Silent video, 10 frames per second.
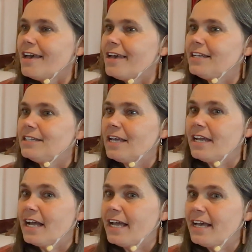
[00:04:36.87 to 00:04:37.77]

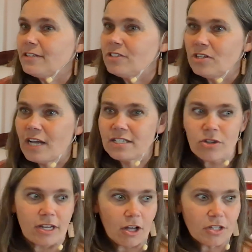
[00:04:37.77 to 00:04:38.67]
And I
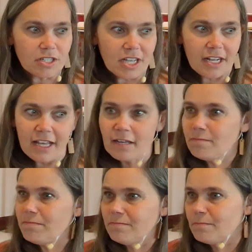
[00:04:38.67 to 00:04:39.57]
had all this debt. I had
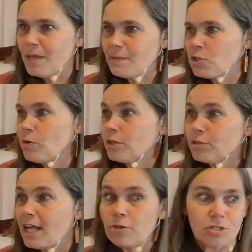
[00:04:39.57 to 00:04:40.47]
maybe
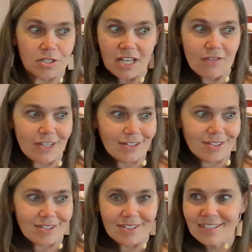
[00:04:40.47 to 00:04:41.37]
$200 in
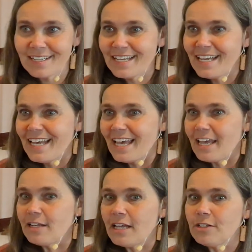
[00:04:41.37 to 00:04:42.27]
savings.
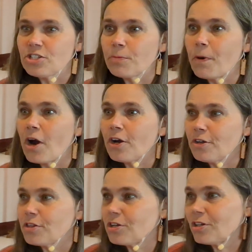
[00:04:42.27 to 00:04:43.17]
And so
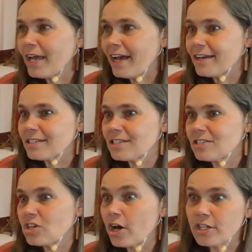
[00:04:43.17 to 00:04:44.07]
part of the
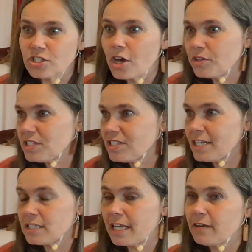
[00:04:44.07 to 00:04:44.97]
class taught us all these
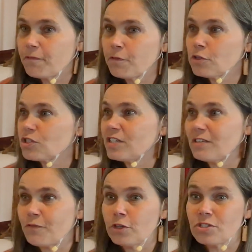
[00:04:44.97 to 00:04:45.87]
things. First
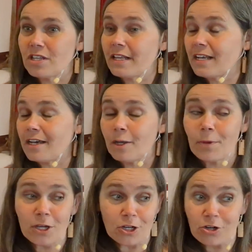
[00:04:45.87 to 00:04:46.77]
things first, they're cut up
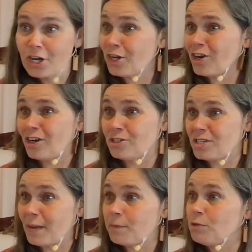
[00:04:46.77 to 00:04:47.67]
all your credit cards.
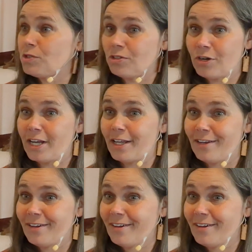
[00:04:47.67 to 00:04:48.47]
Stop using credit.